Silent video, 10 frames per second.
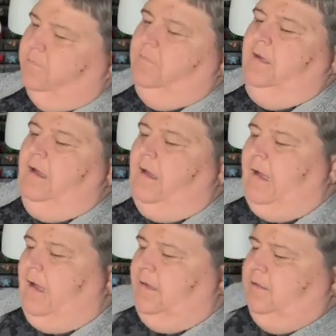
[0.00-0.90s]

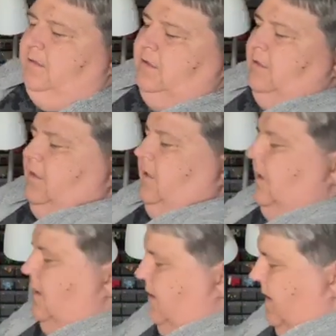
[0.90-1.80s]
Yeah.
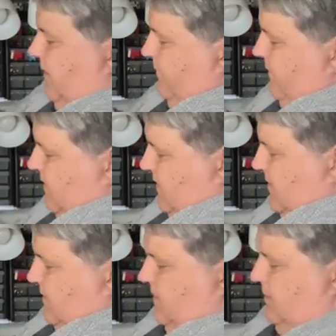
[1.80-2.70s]
Okay,
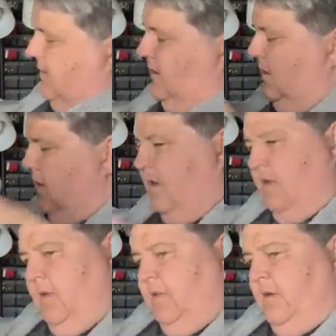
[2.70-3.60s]
let's...
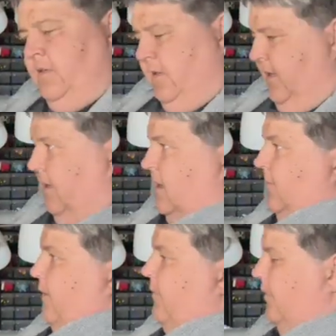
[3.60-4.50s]
There's only a
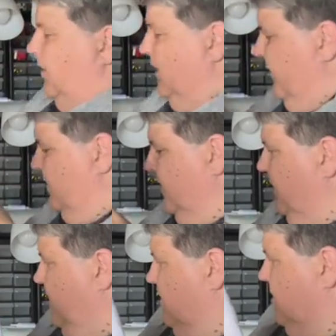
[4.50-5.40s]
couple more left in
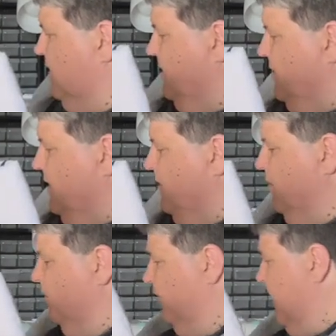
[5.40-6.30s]
there.
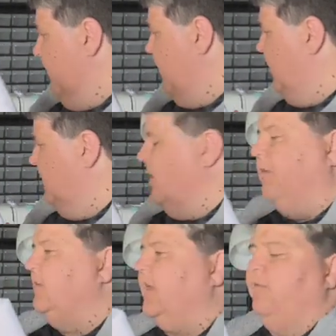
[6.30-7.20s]
Ooh, now I can't... No,
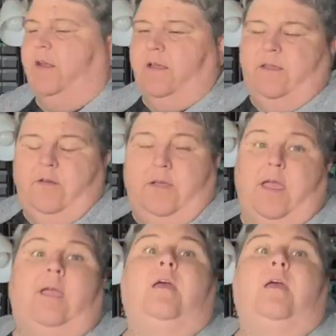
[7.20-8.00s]
because I want to... Okay.